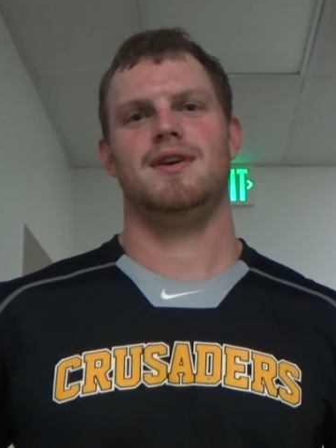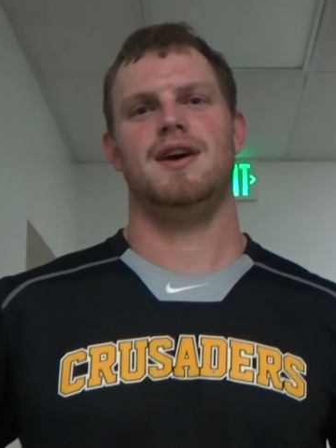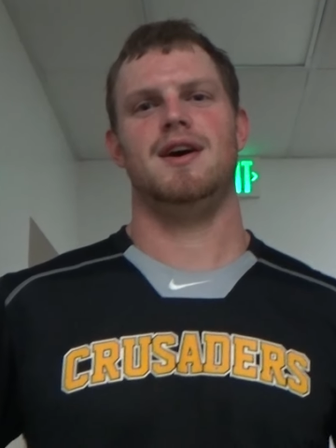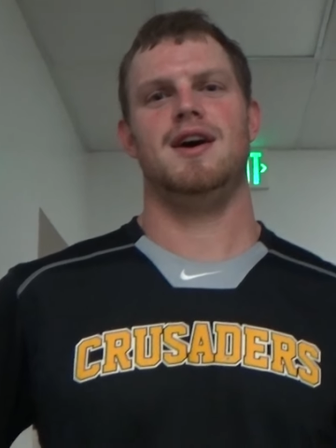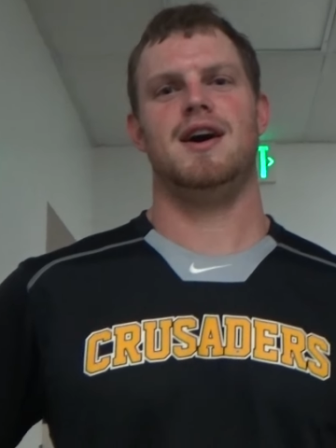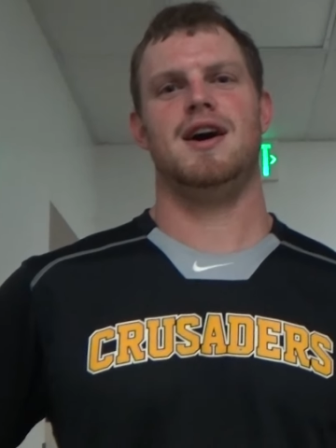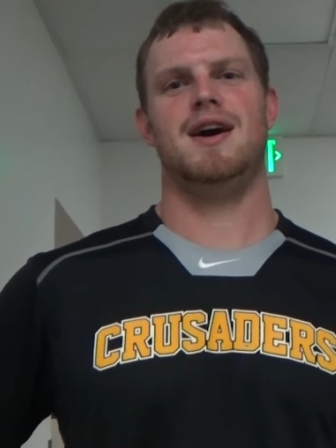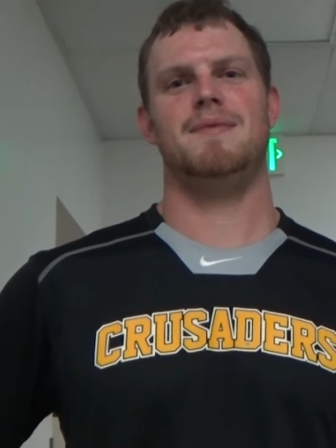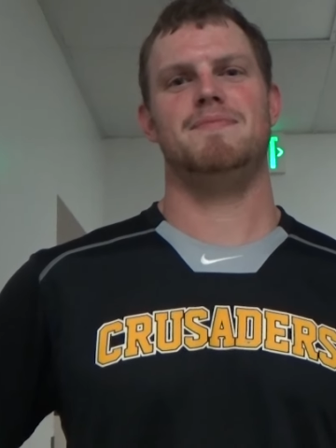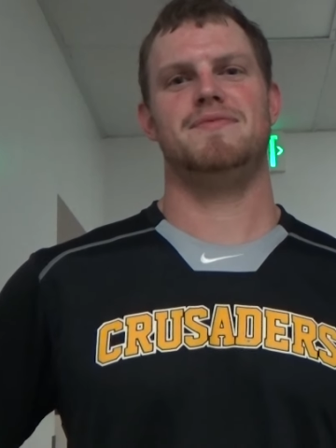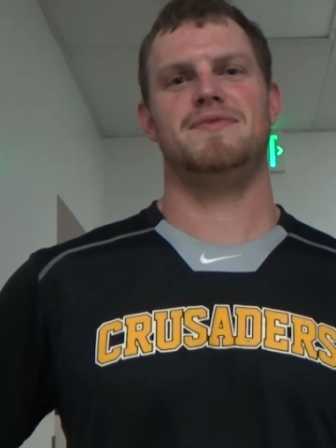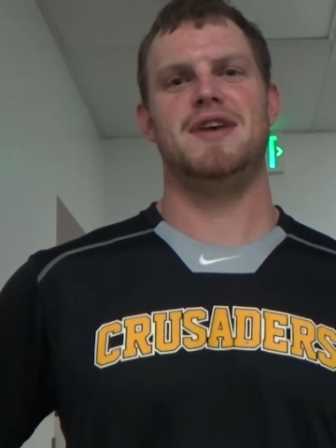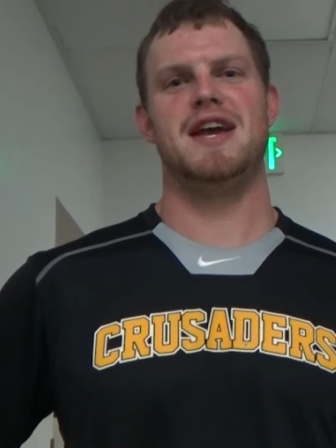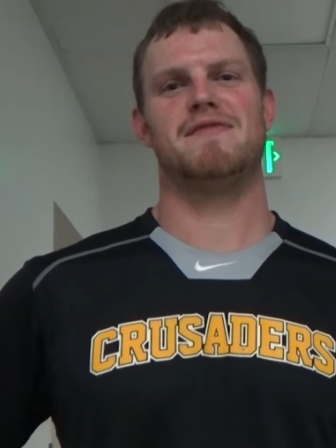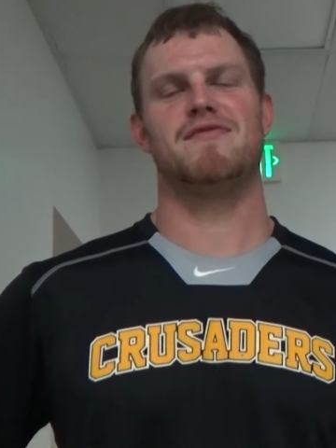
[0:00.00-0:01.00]
Uh, I'm
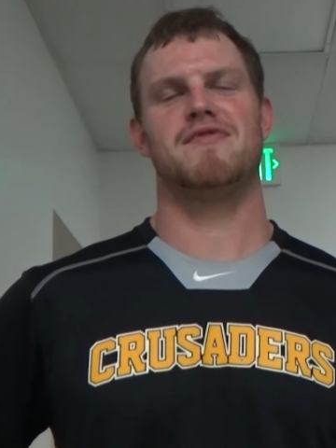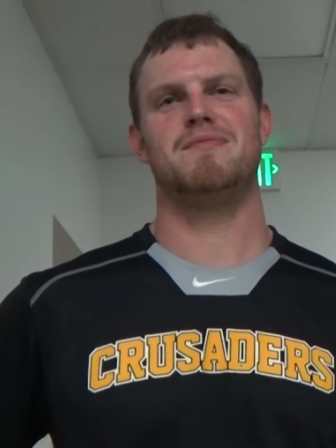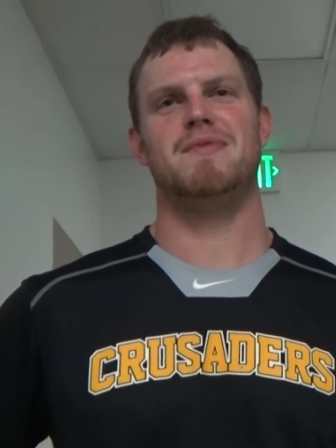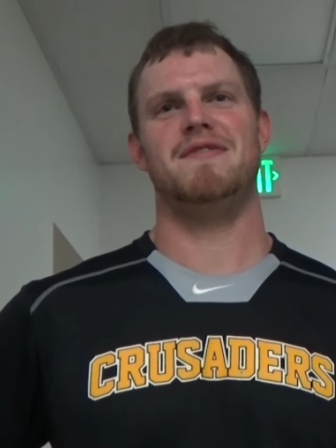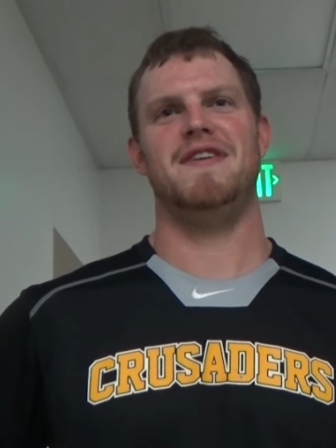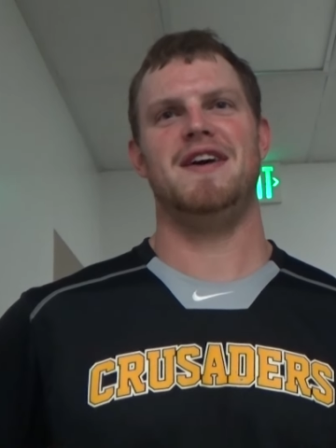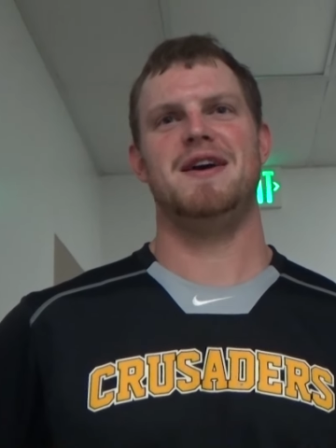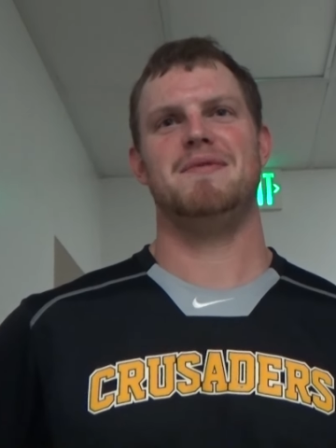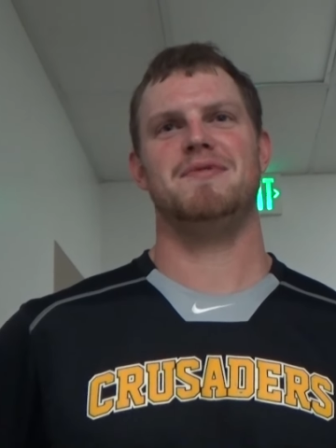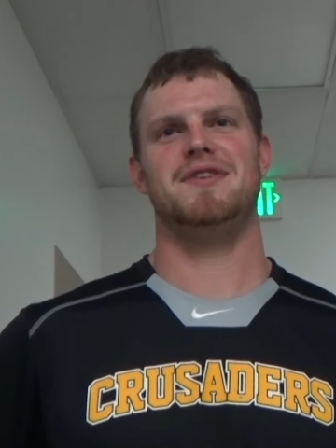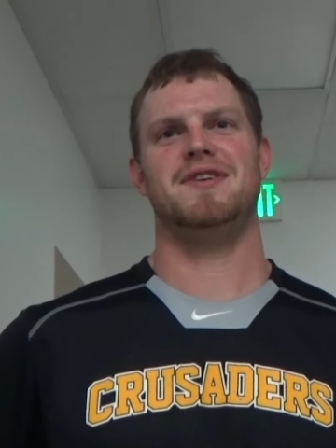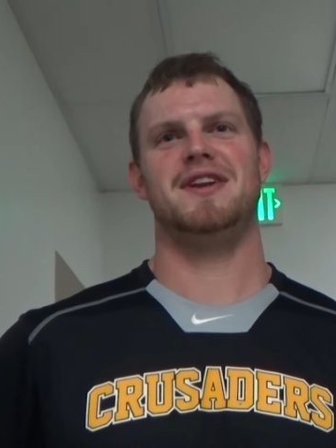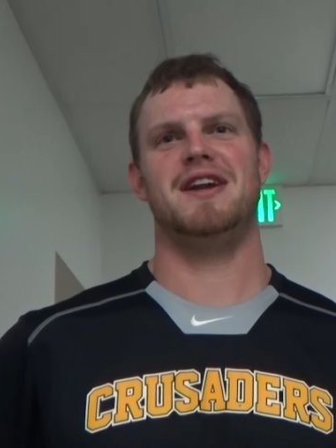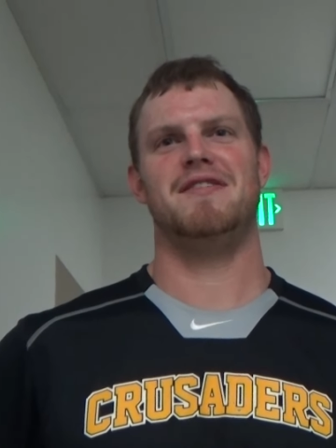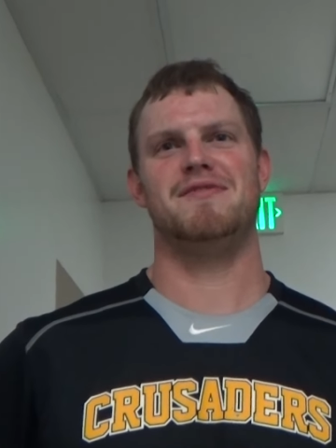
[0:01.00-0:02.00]
thankful for my
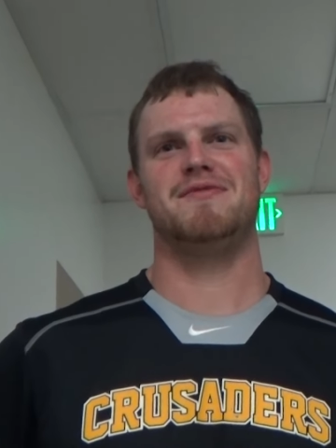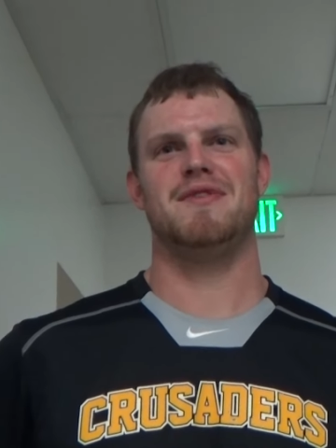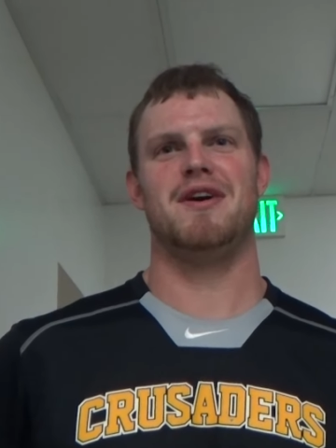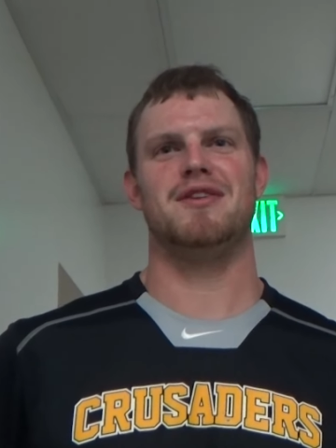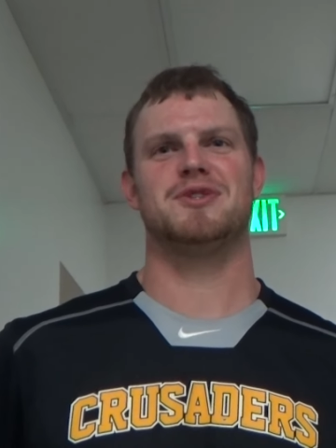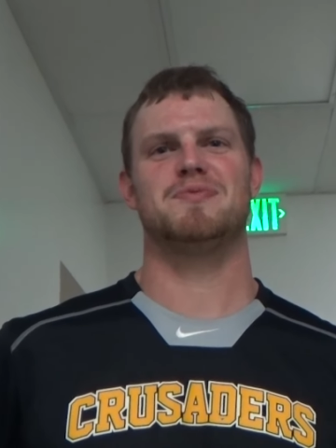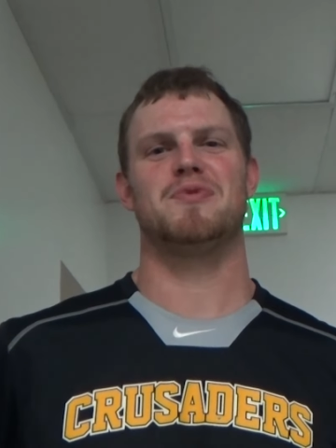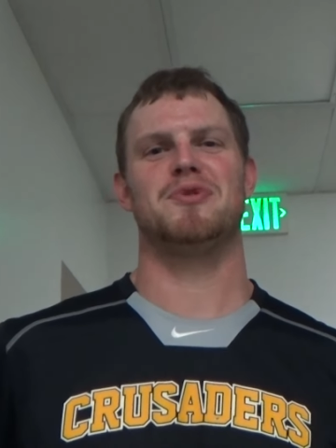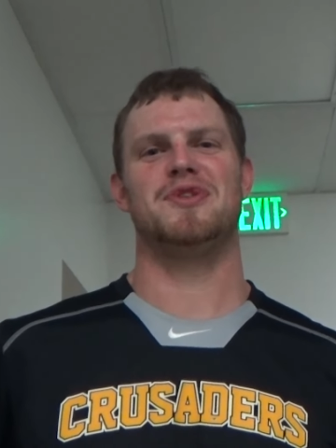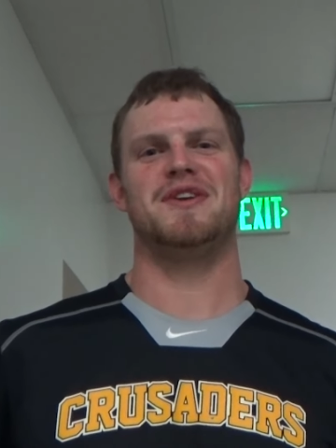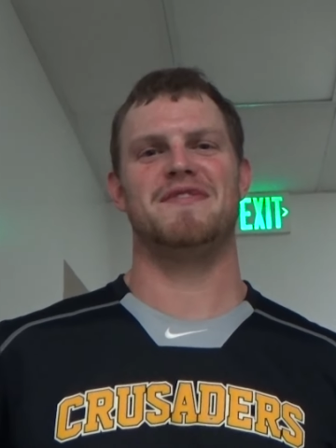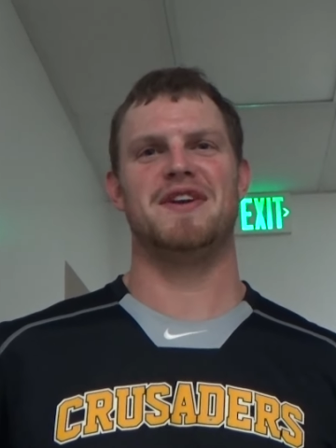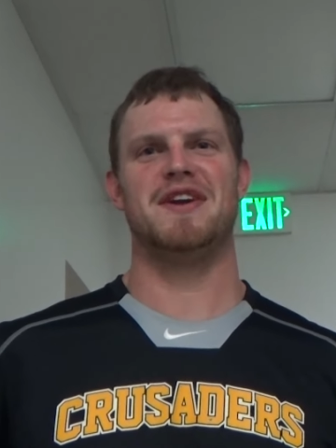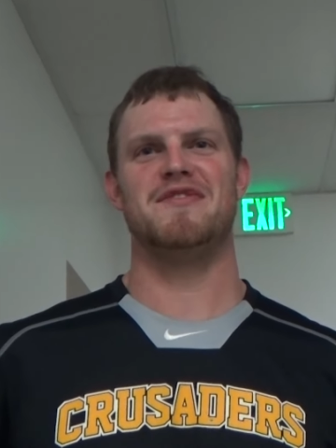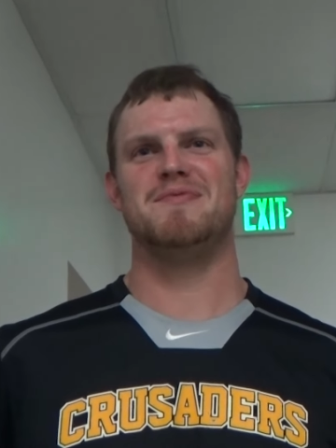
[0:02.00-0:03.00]
family and all the support
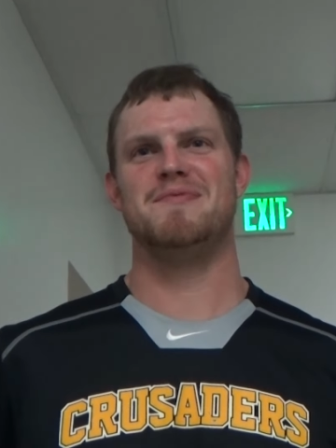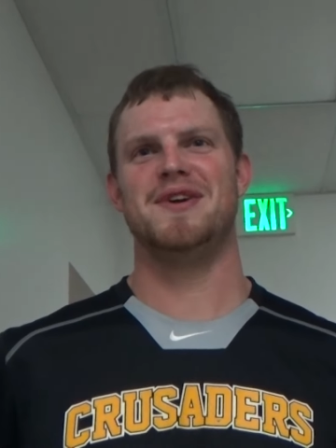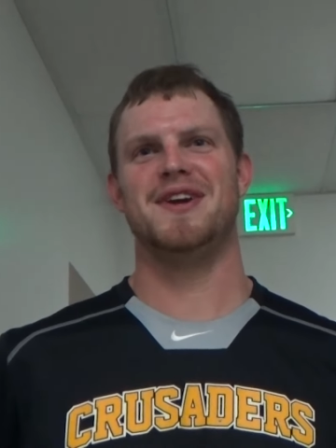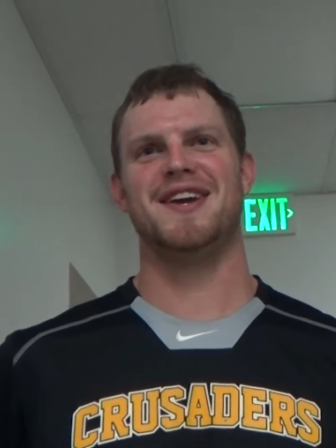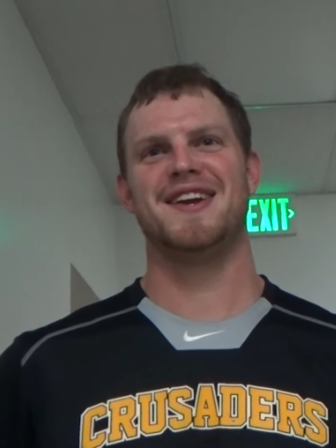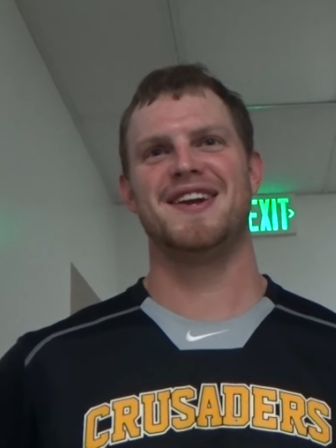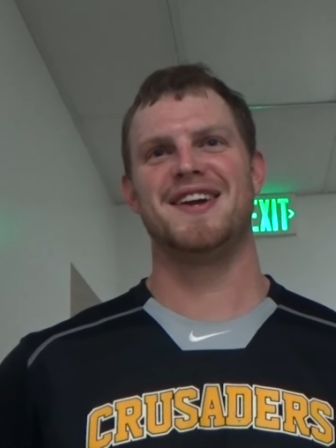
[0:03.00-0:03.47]
they've given me.